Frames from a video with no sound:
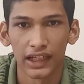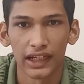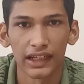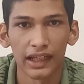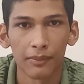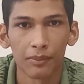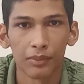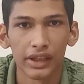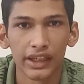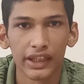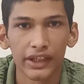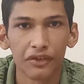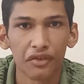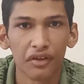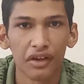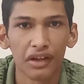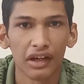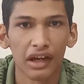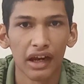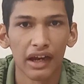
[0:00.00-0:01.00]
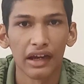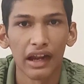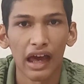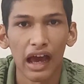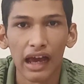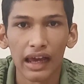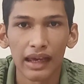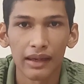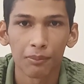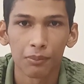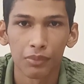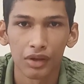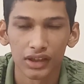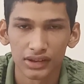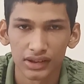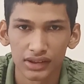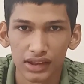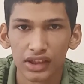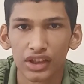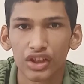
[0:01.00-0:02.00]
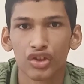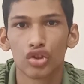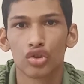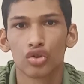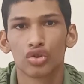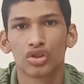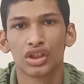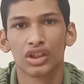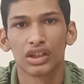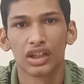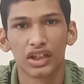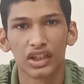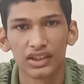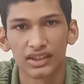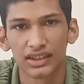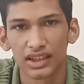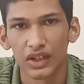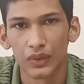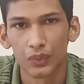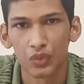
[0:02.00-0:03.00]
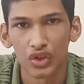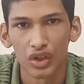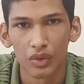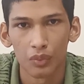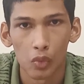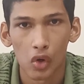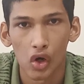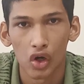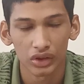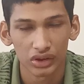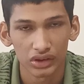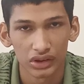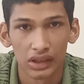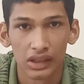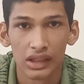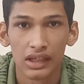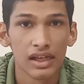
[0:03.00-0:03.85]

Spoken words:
that I believe in and I personally use in the description box.